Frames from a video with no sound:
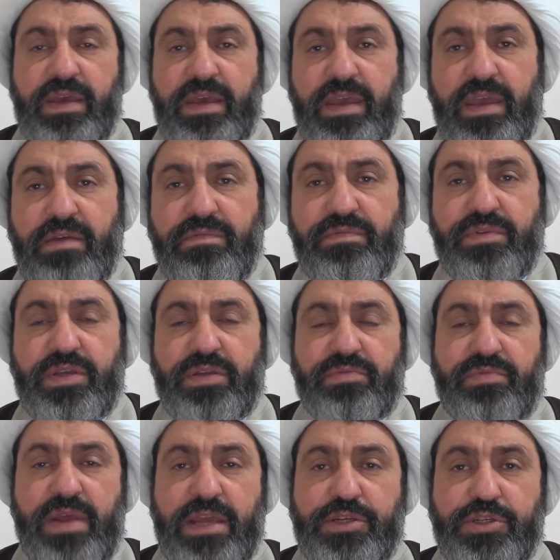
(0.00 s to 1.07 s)
every
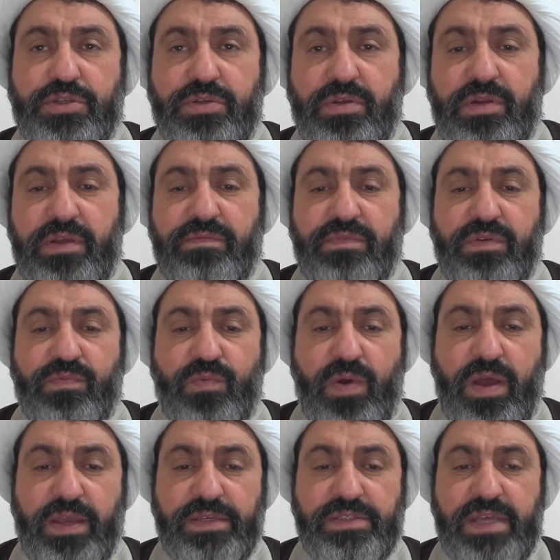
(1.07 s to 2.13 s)
rational, every
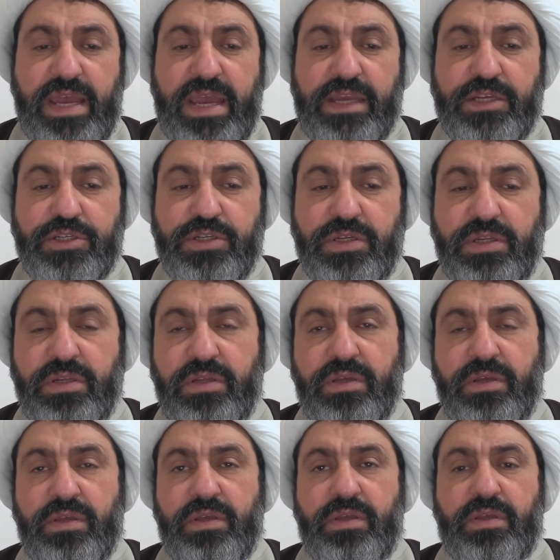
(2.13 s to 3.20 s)
wise
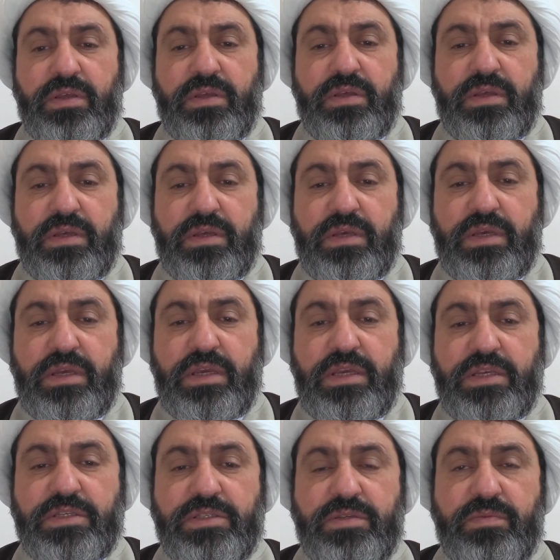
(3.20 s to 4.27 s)
action
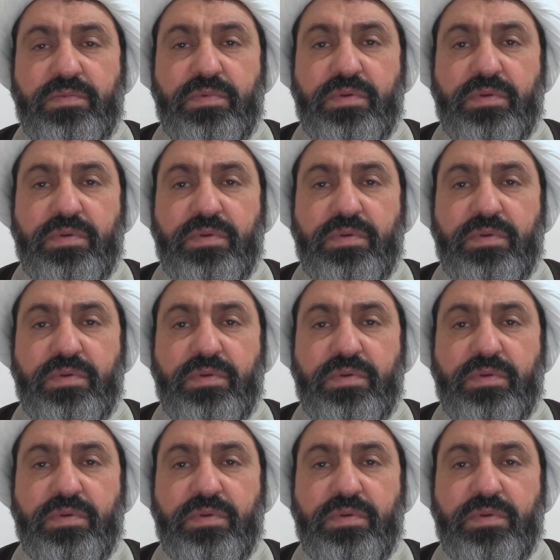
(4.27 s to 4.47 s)
is